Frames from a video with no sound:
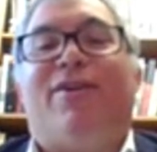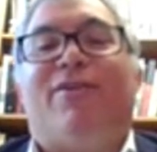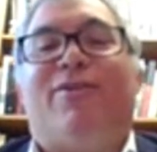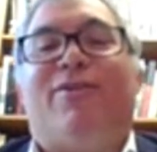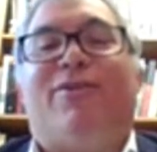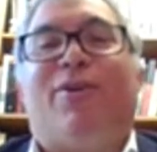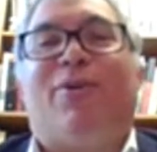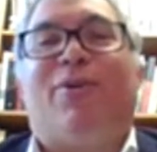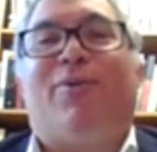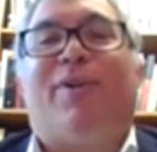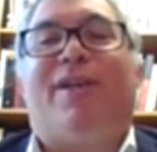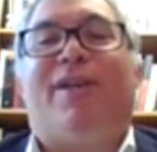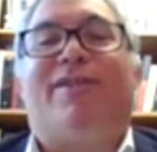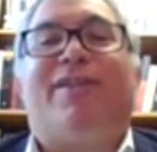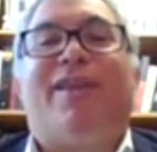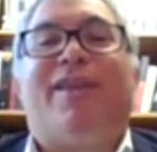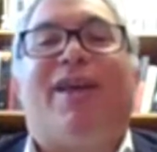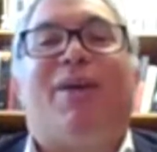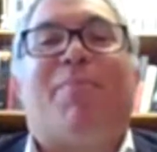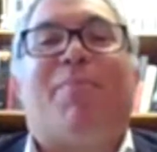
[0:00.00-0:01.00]
So
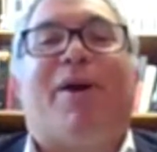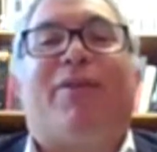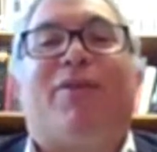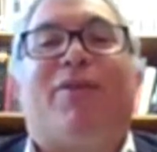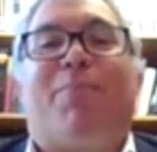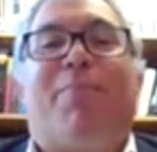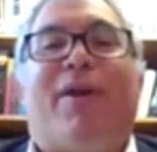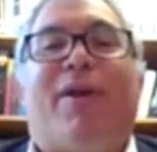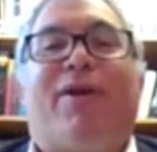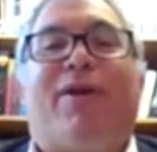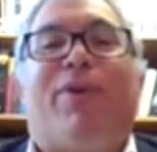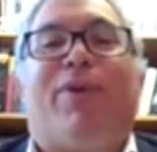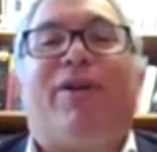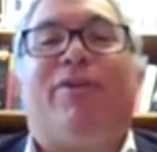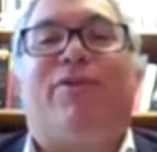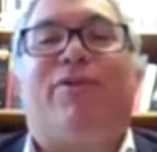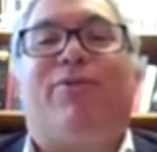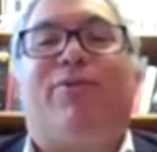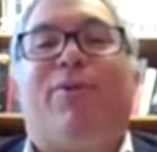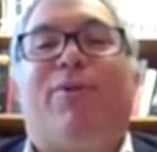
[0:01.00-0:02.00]
let's think about the
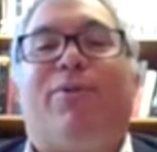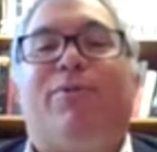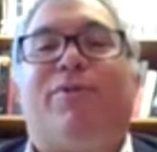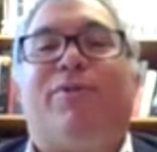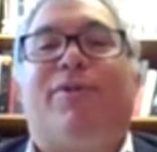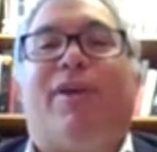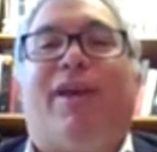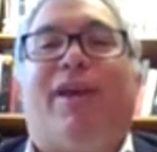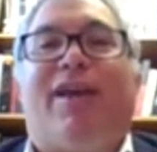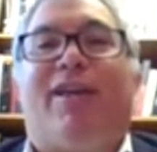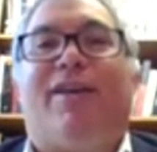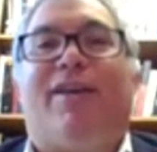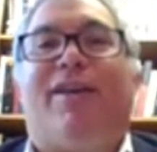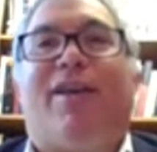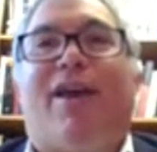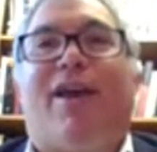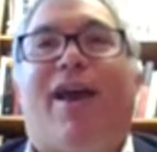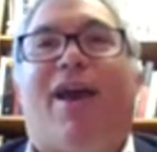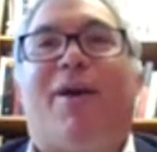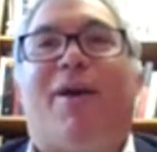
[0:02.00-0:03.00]
bickering duos in,